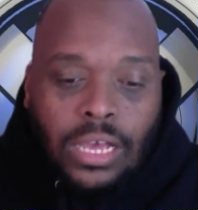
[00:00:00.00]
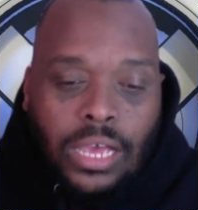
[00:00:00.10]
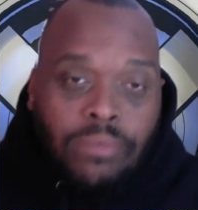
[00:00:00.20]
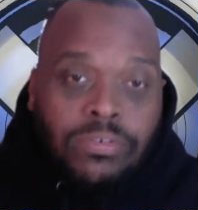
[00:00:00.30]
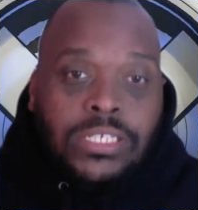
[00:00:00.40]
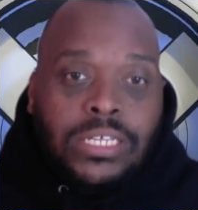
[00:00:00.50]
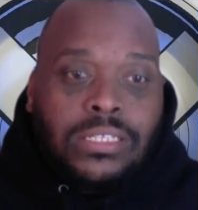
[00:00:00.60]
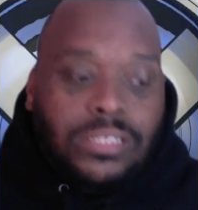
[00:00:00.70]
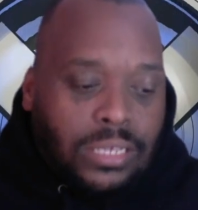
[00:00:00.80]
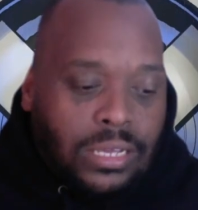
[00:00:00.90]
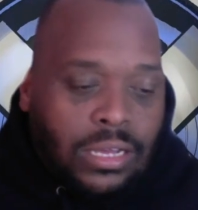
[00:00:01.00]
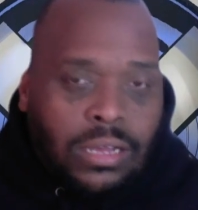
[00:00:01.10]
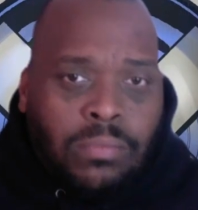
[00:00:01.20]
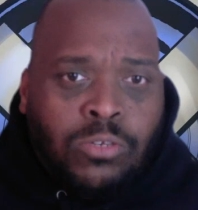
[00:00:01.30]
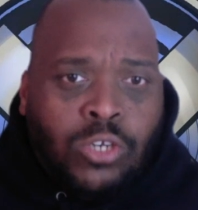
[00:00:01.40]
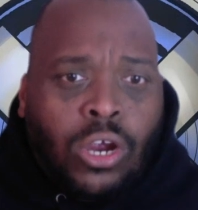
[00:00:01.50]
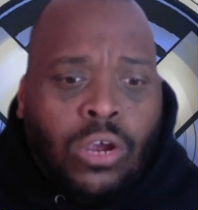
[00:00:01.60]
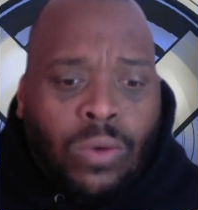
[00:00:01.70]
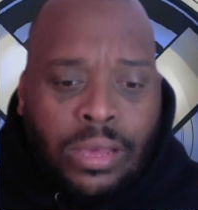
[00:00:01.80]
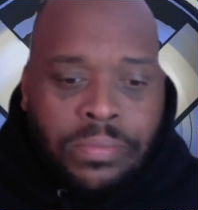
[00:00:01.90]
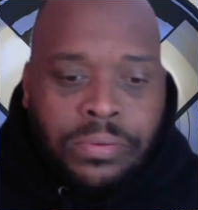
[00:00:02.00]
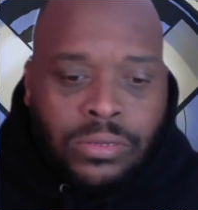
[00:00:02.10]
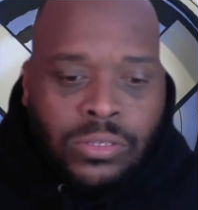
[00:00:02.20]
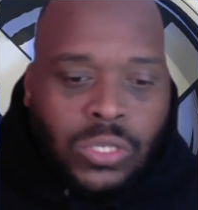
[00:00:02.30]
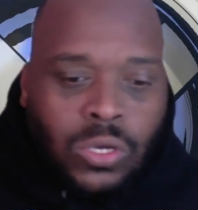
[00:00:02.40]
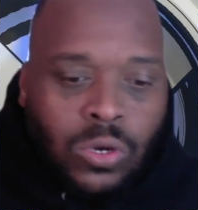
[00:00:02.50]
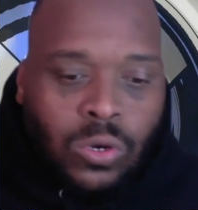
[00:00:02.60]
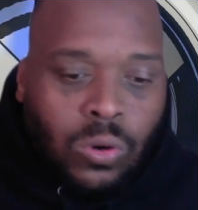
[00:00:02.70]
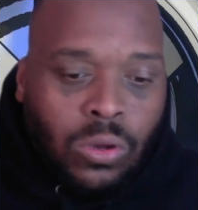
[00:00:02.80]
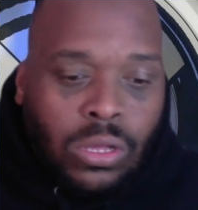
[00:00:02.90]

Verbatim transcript: ever since uh, Dark Web. So,